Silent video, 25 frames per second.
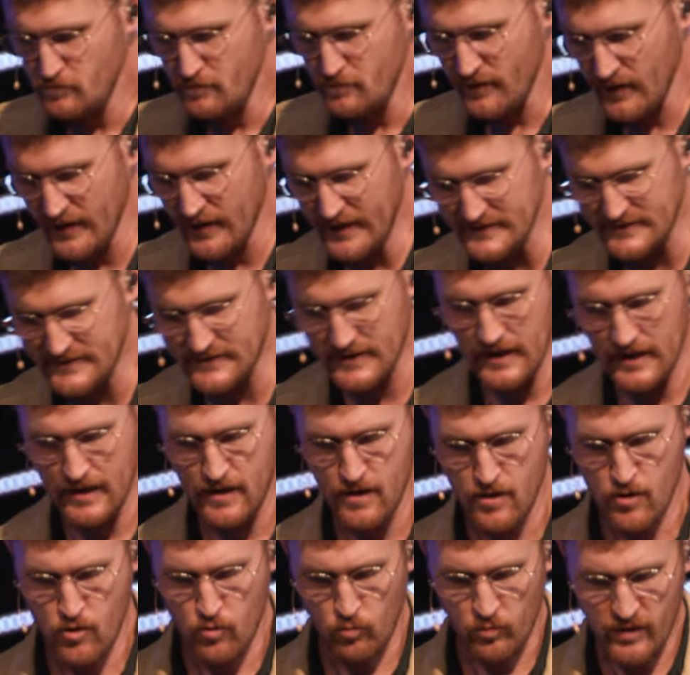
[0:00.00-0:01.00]
is
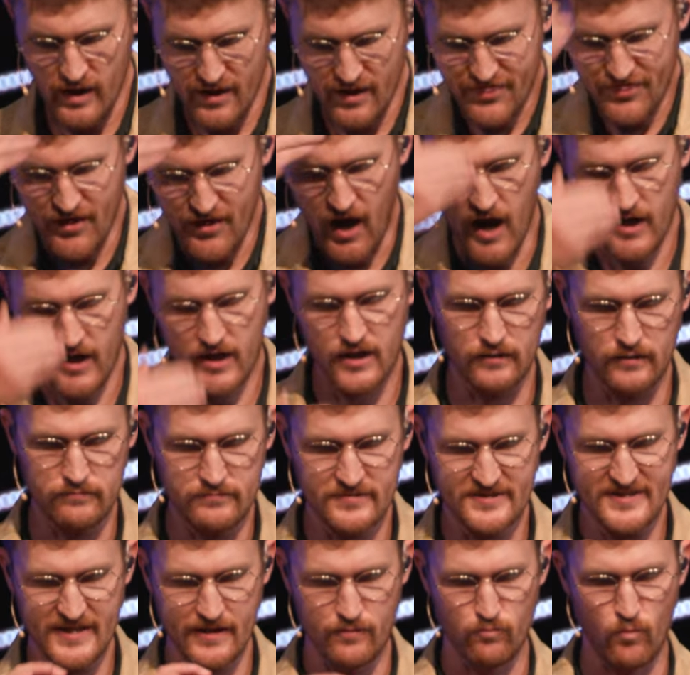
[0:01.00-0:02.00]
when a thought
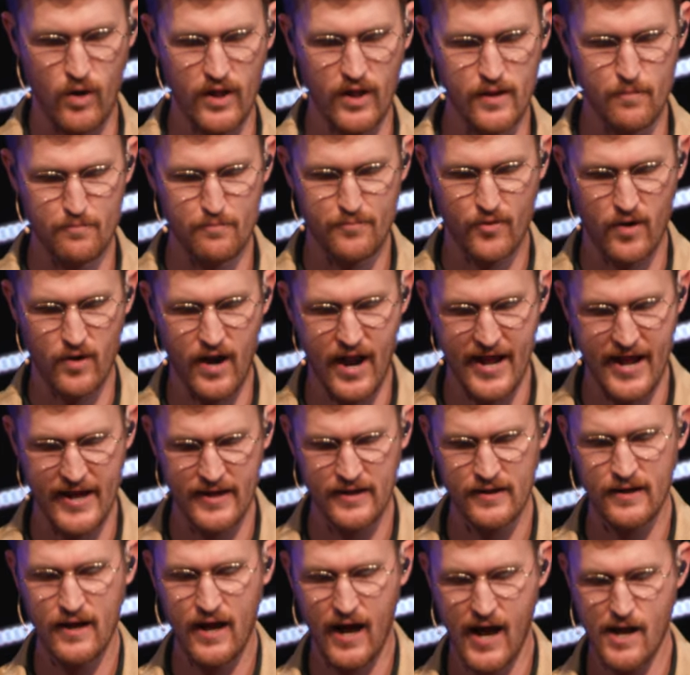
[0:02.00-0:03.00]
comes in while I'm praying,
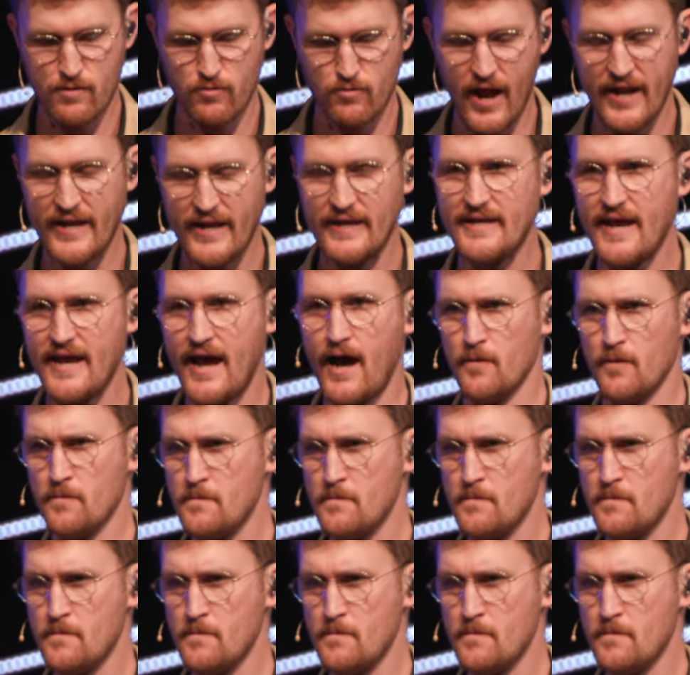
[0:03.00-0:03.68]
I write it down.